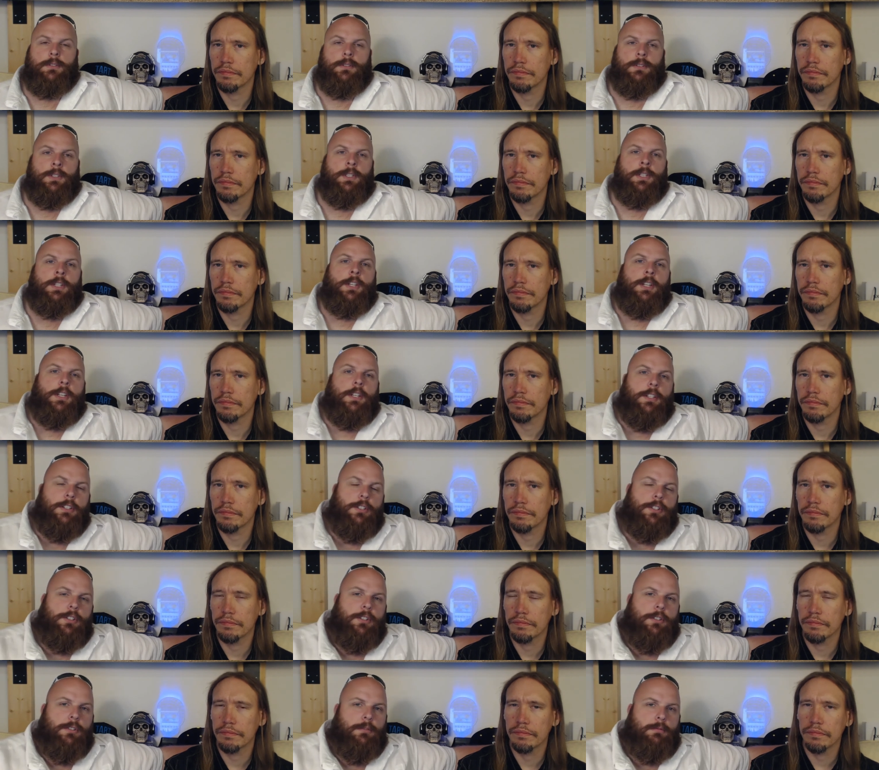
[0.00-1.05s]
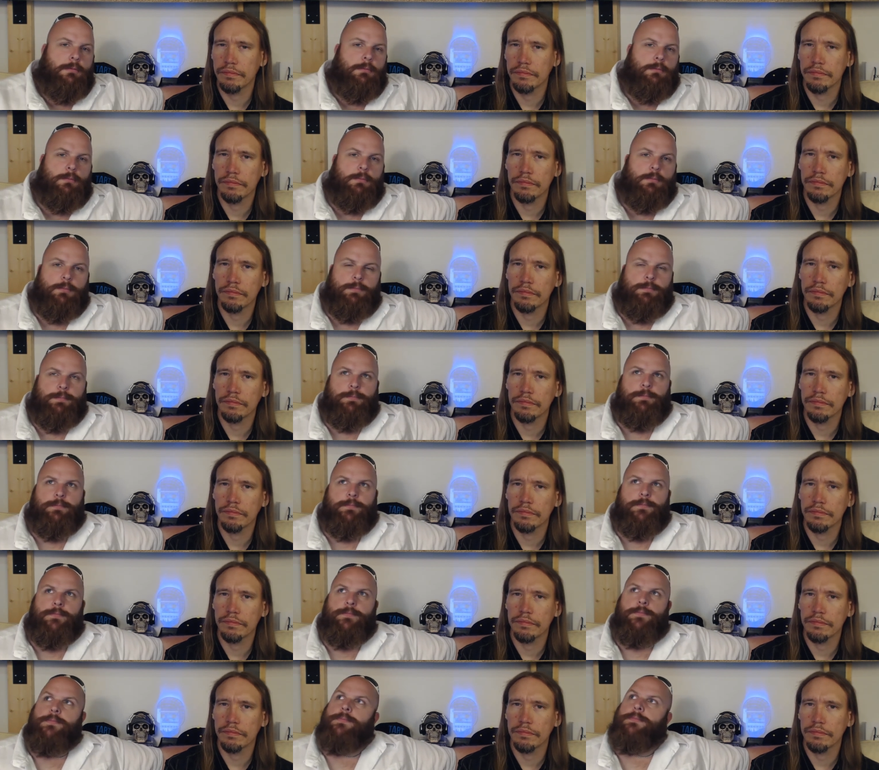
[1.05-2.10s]

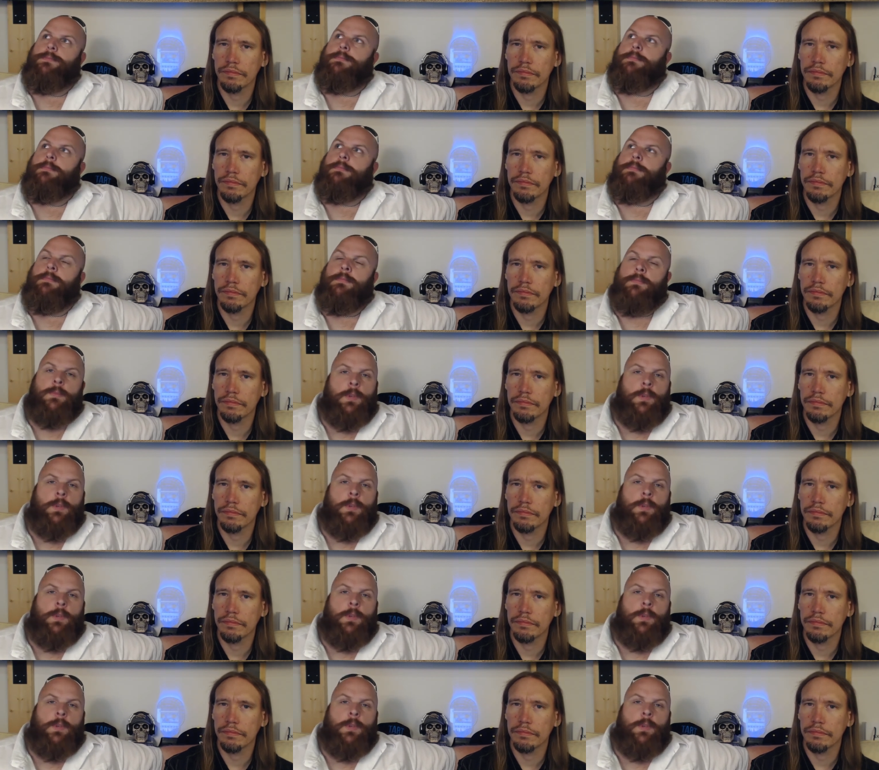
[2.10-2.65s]
Nothing is said.